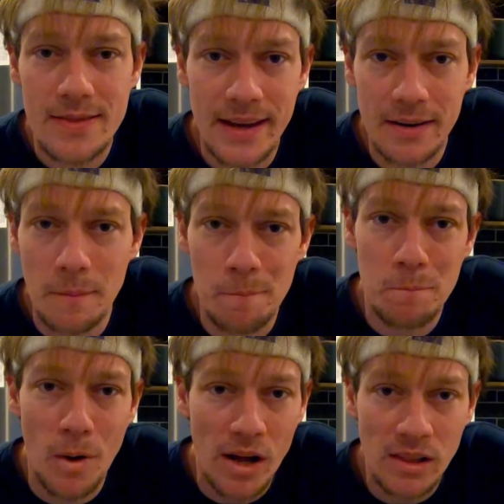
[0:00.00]
that
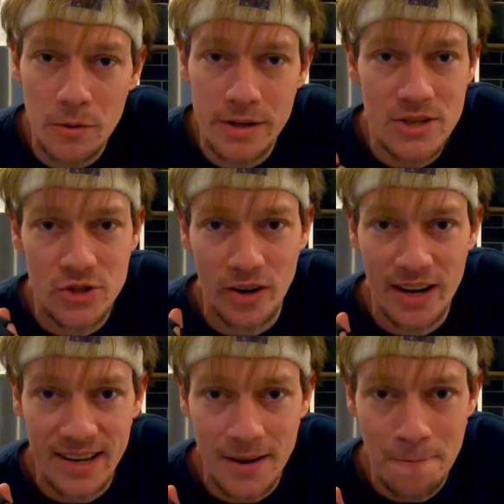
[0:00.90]
Milo in
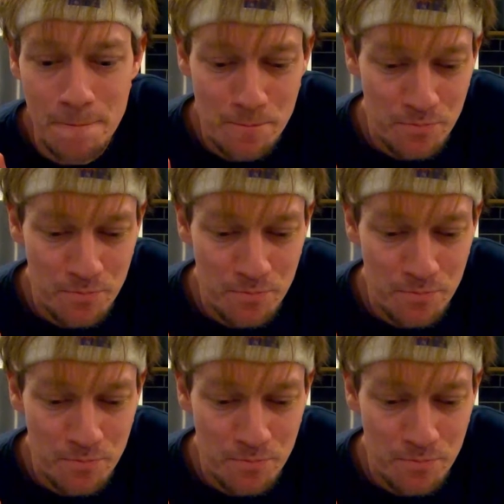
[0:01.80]
Australia,